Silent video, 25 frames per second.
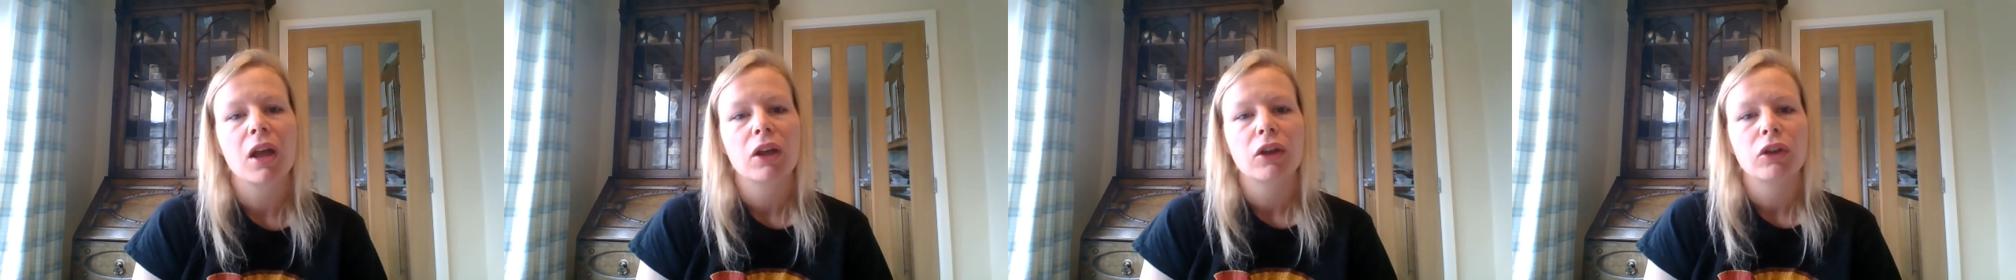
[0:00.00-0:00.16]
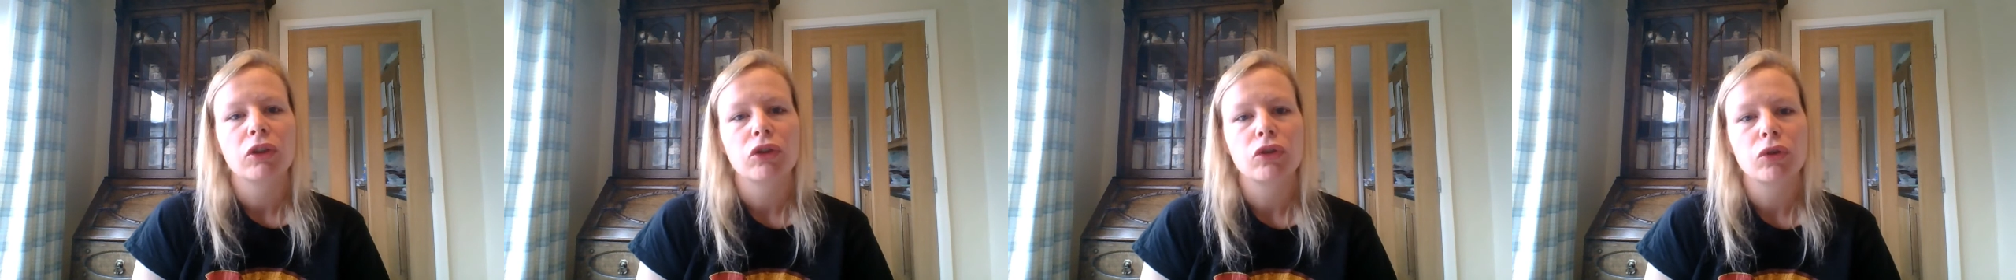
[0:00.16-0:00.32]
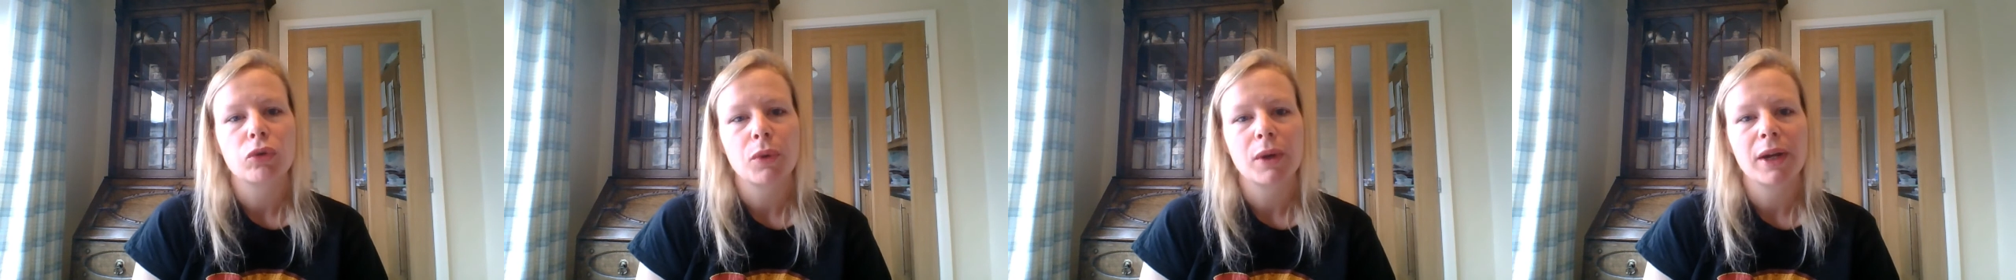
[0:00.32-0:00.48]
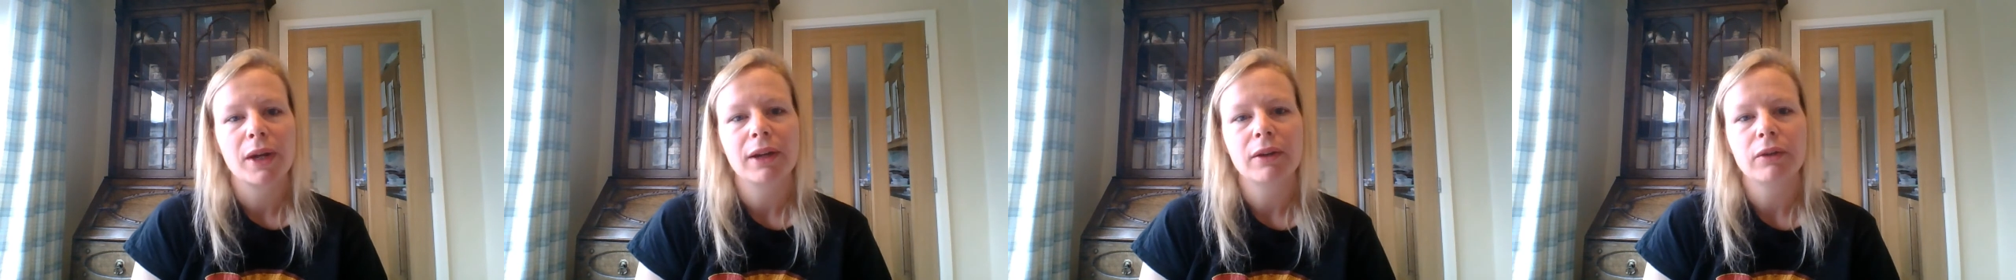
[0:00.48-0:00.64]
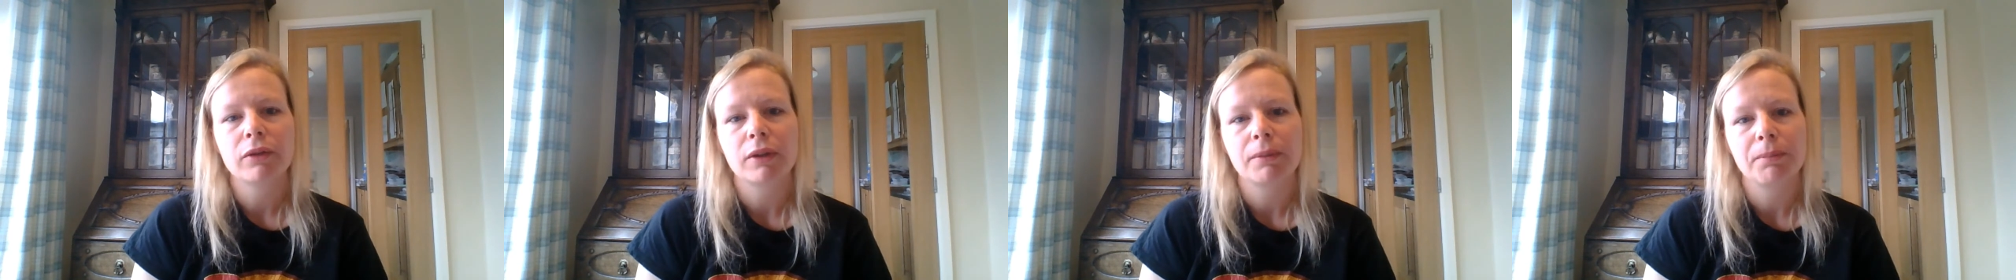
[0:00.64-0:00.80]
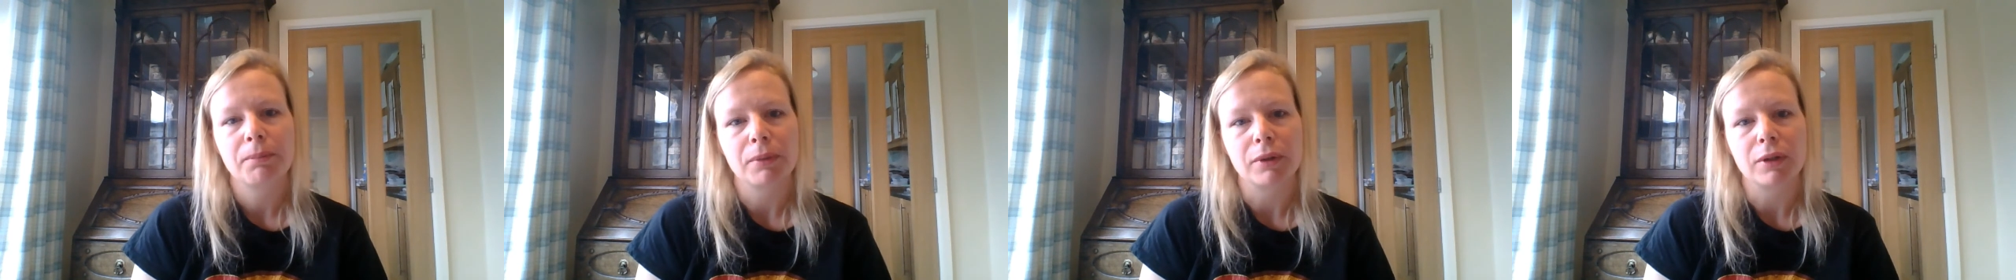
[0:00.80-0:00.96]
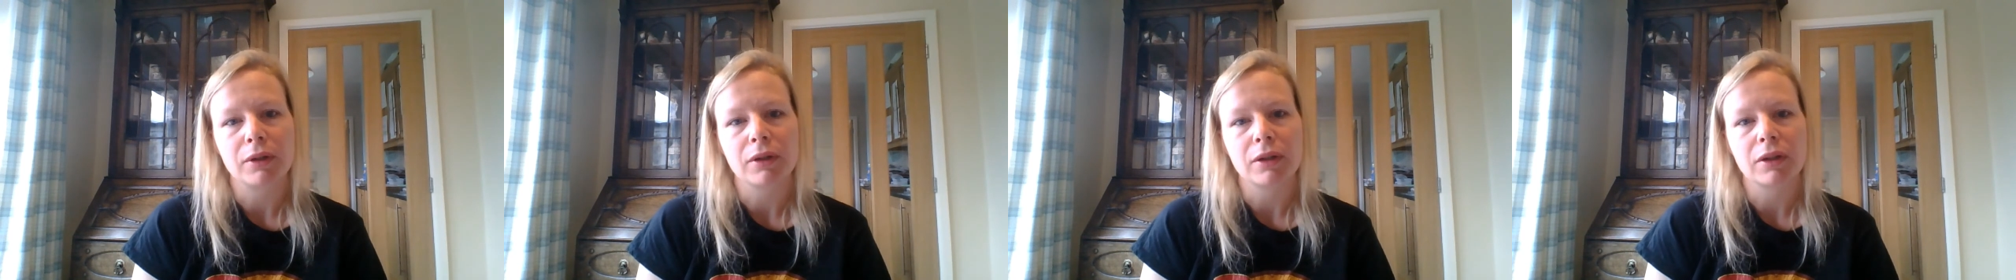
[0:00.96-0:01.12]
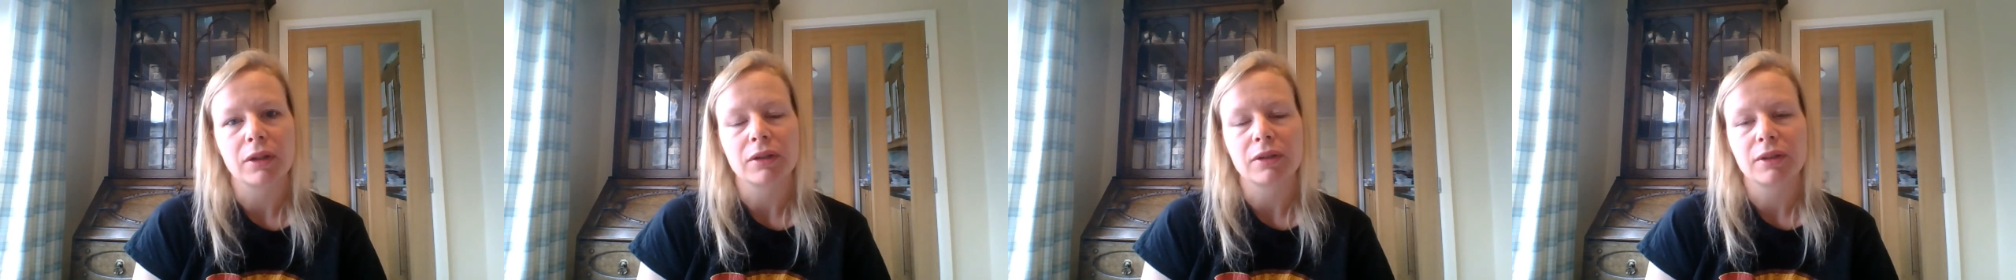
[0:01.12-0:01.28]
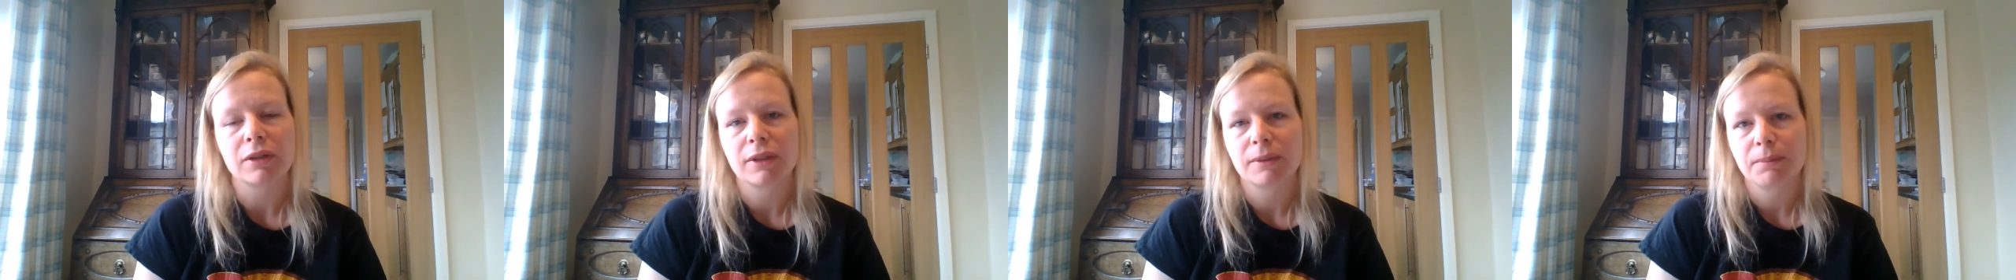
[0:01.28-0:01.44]
Throughout the
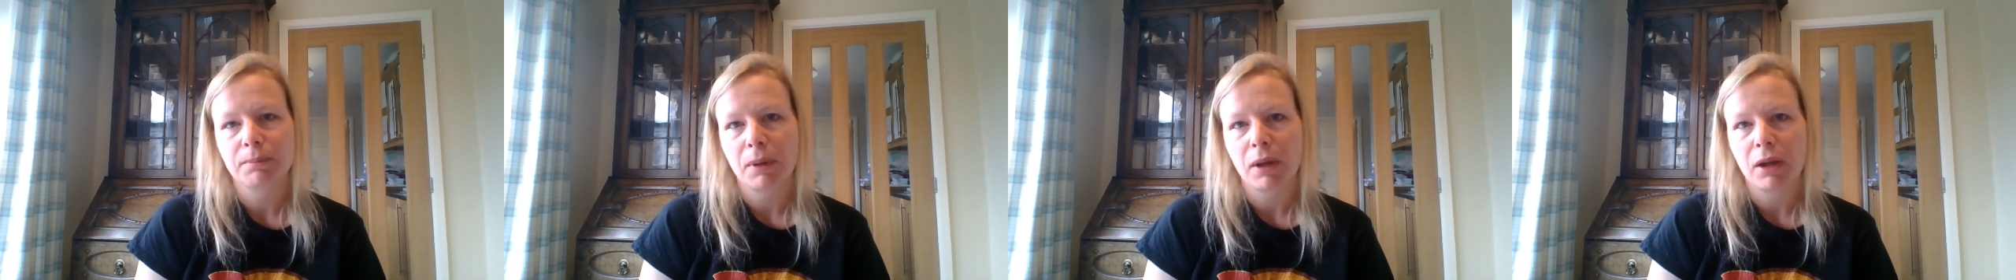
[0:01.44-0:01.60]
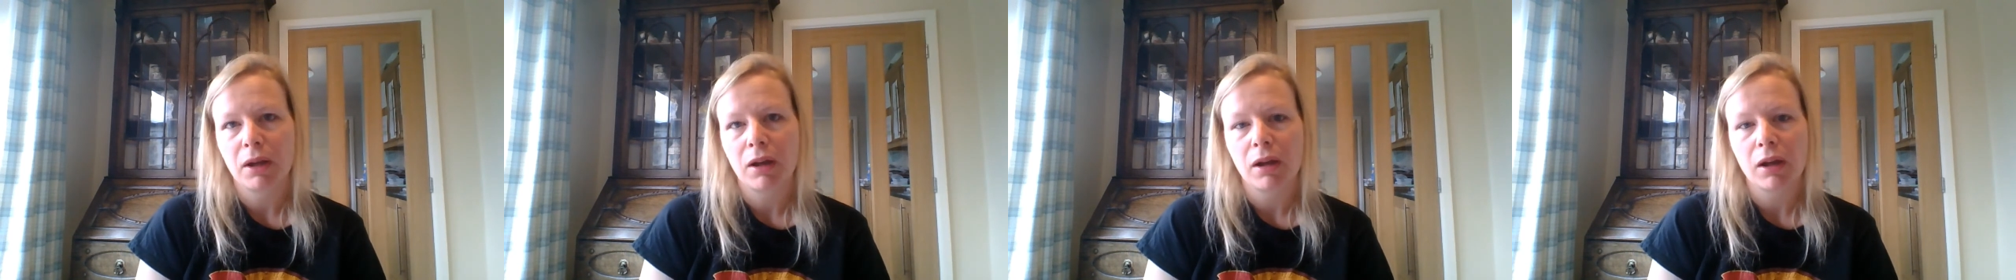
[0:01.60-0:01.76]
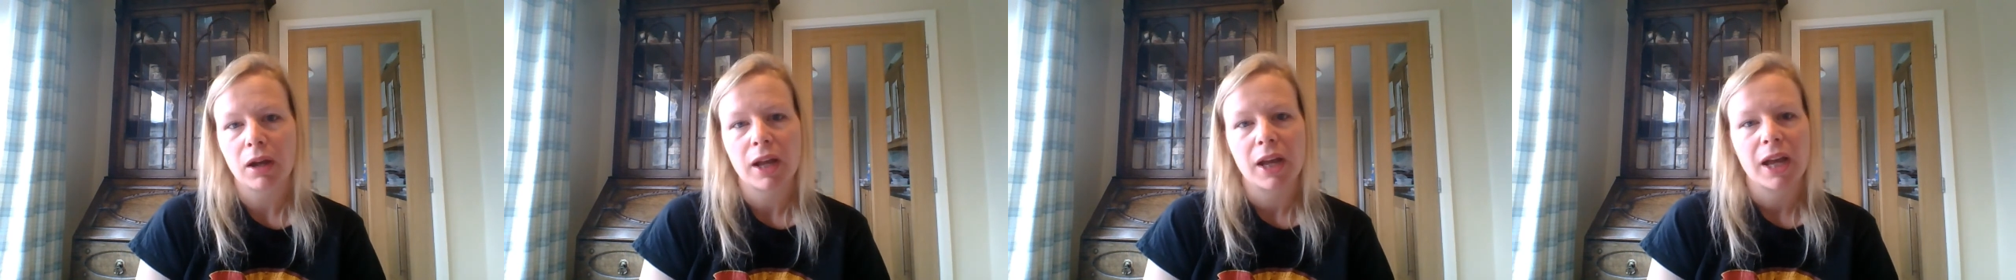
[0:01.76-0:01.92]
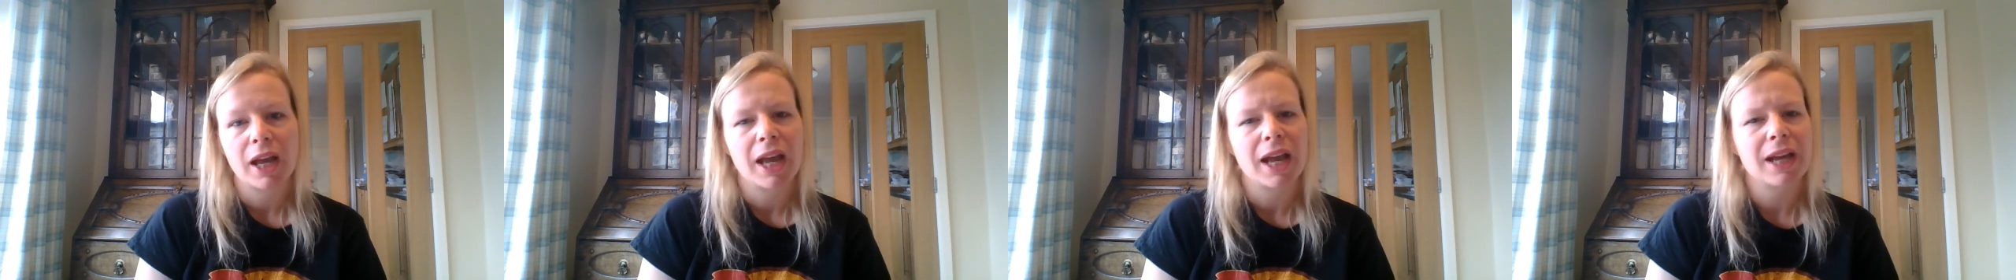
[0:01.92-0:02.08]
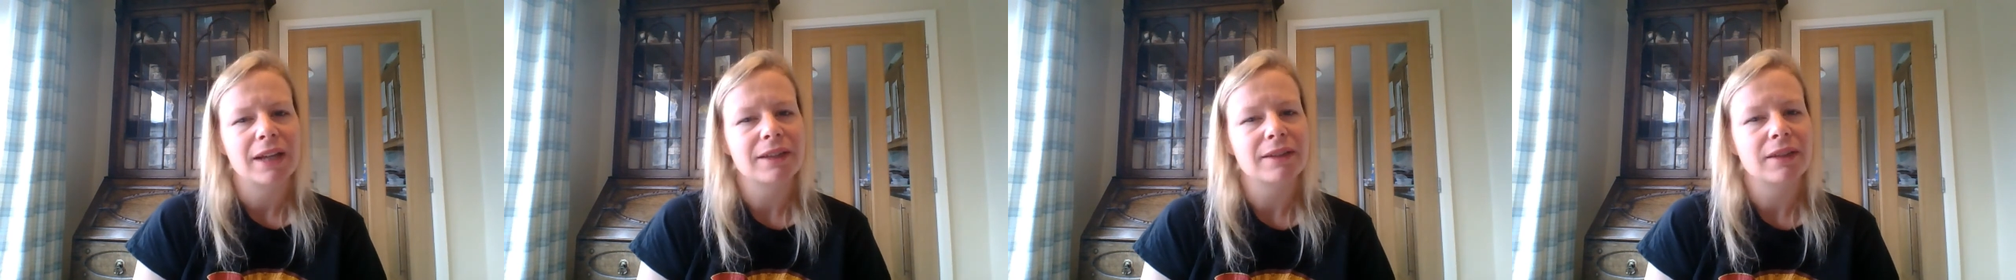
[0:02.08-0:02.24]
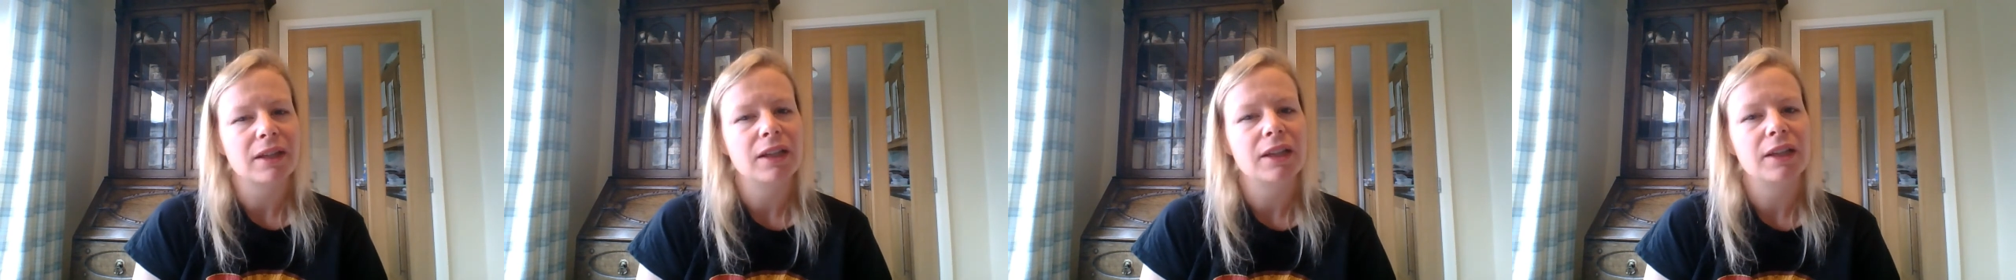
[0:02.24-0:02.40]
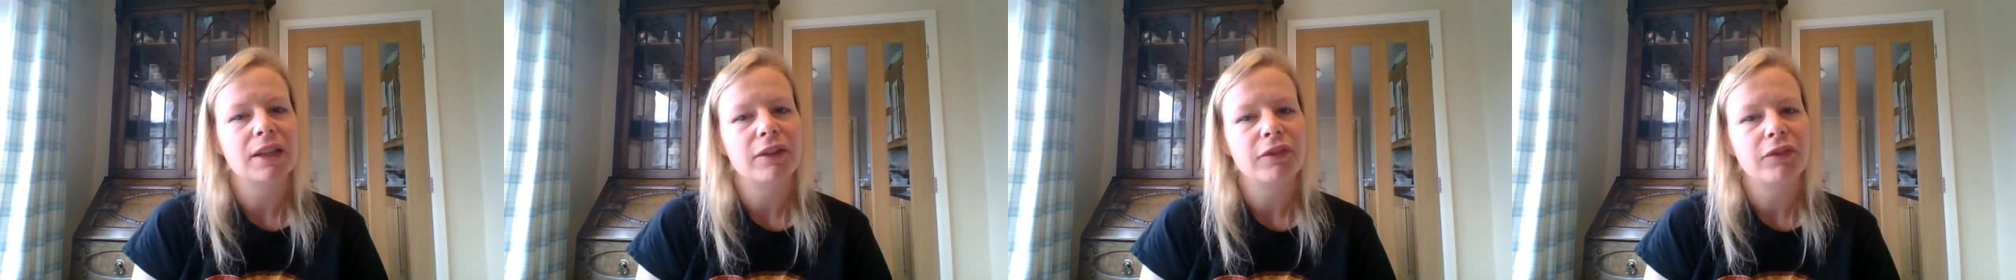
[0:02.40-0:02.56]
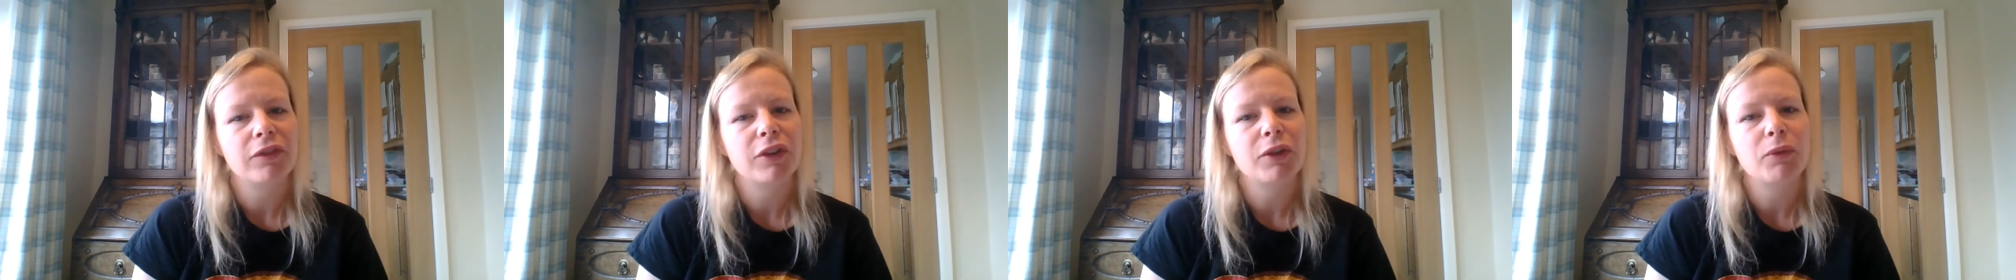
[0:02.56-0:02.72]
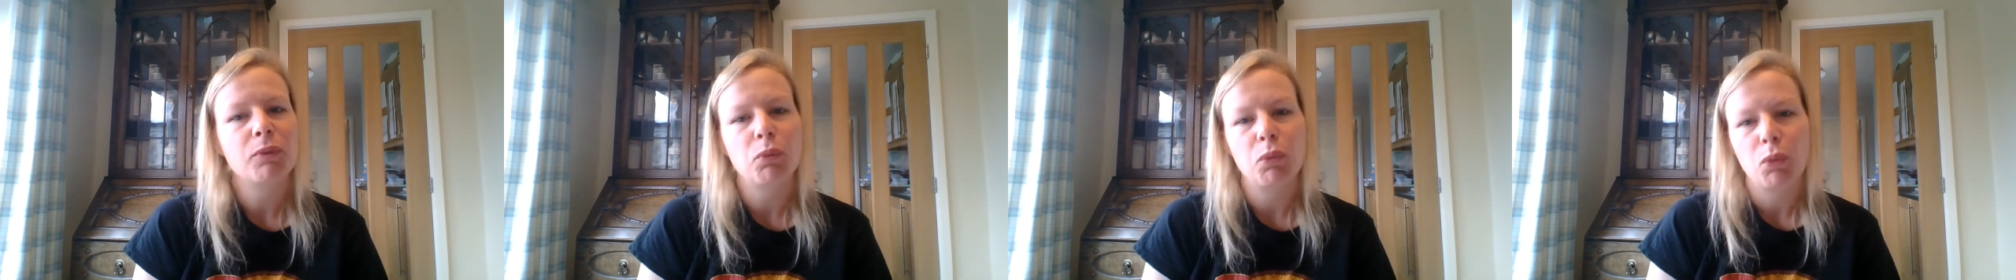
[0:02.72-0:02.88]
book, Spark has a lovely,